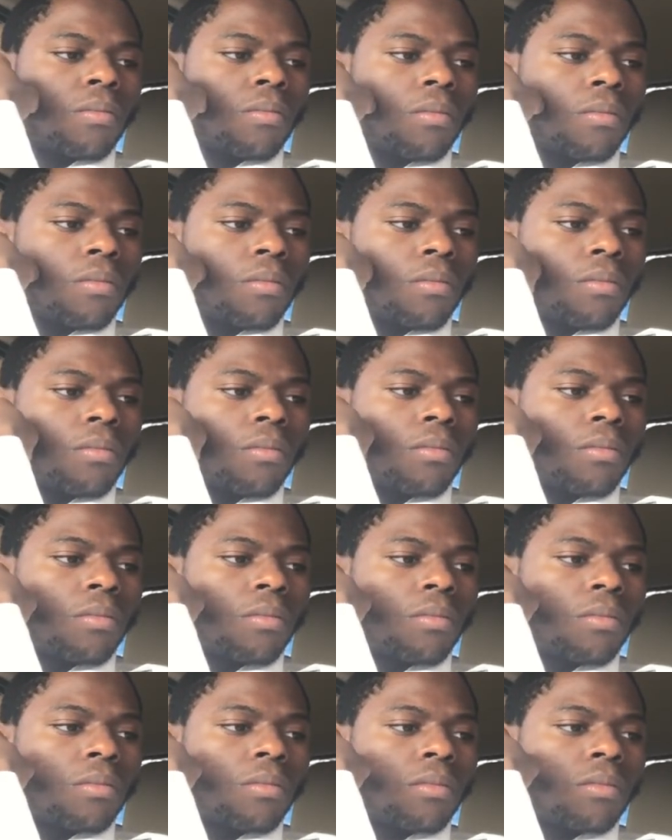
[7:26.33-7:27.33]

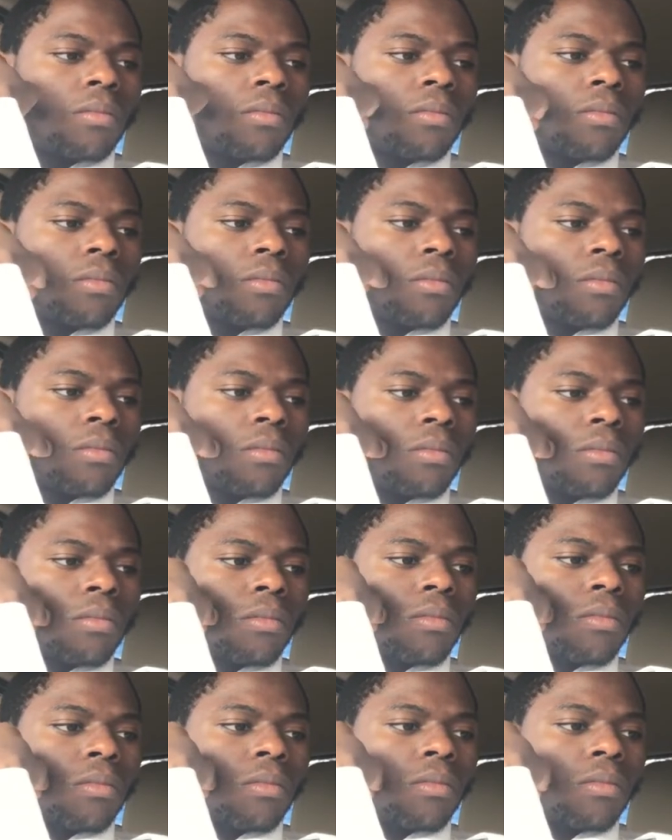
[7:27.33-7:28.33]

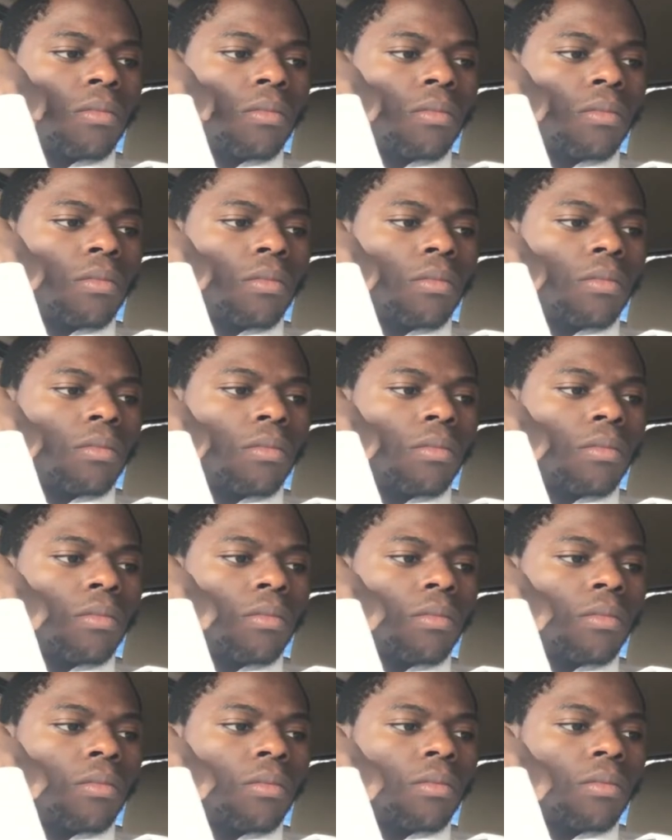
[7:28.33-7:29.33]

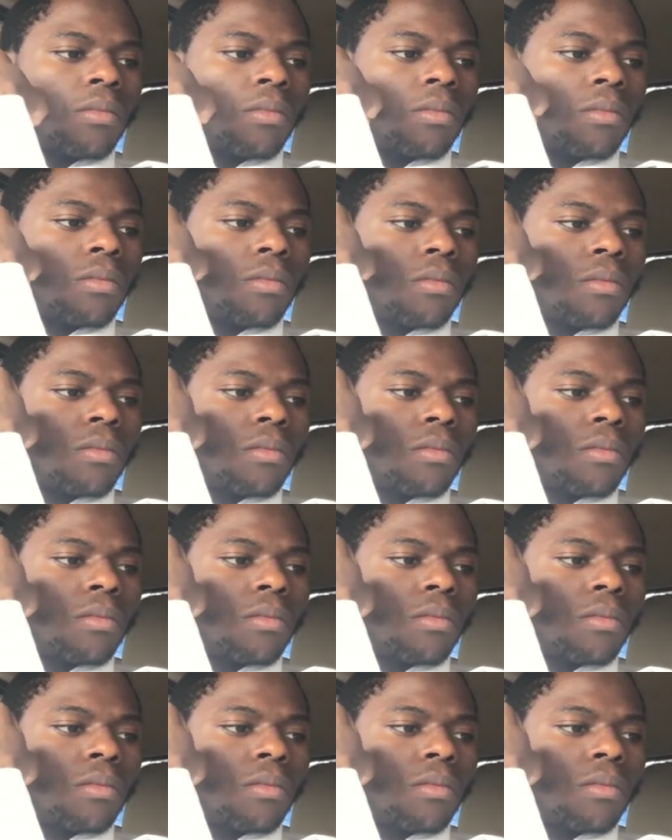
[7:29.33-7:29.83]
No words are spoken by the person on screen.